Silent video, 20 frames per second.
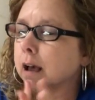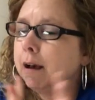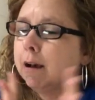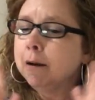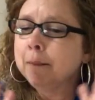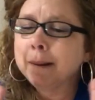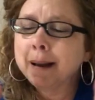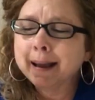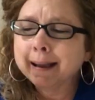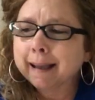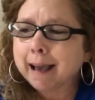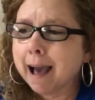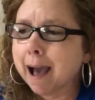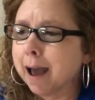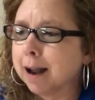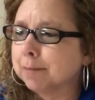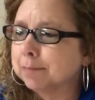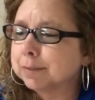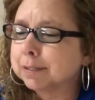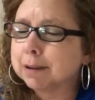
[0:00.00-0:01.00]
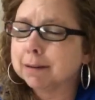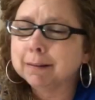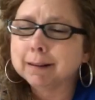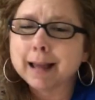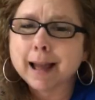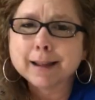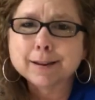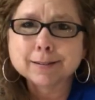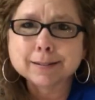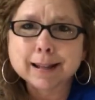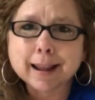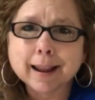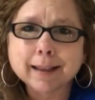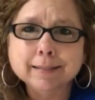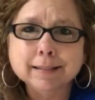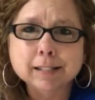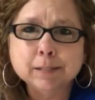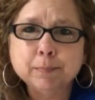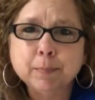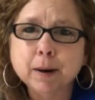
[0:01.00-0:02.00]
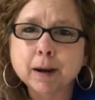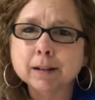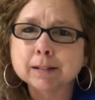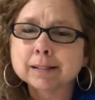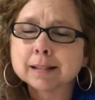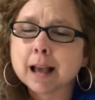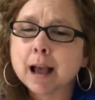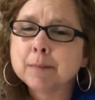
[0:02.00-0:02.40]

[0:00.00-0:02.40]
oh my God, I'm so glad you're taking these books.